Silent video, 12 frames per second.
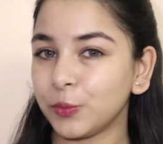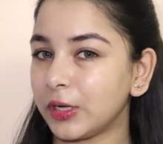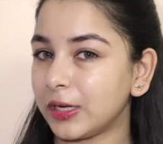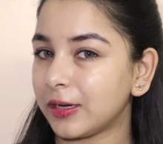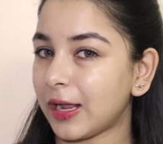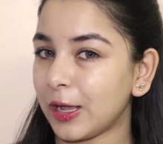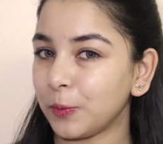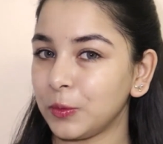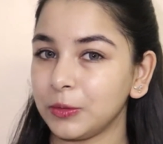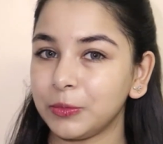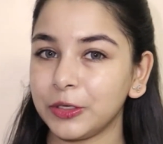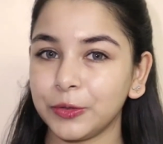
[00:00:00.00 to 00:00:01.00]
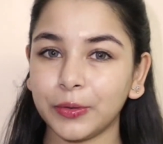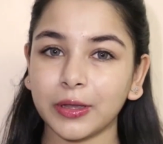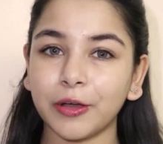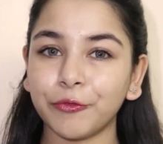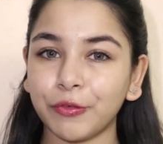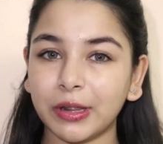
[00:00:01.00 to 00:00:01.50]
where I will be doing
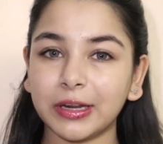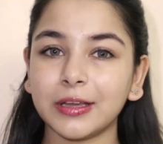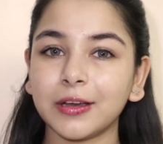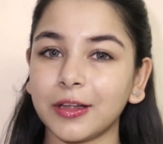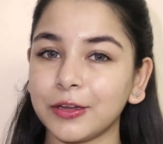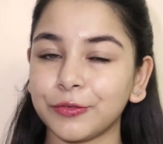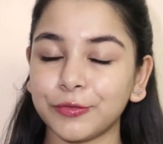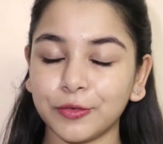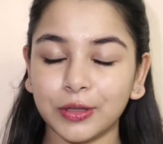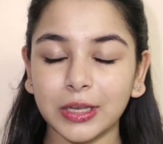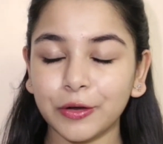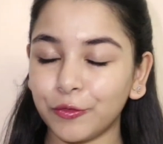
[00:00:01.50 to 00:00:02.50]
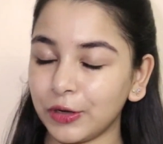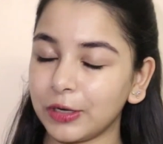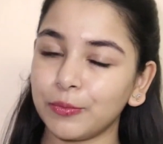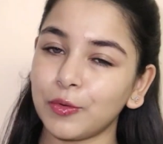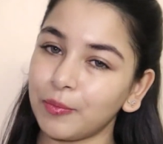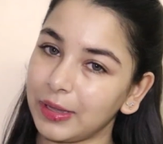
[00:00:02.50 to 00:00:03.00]
a very colorful
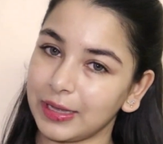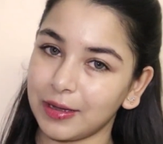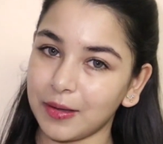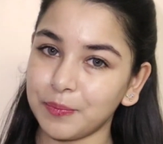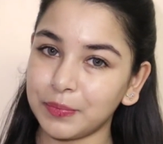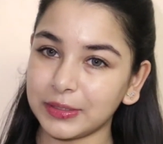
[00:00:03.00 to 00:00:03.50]
rainbow makeup.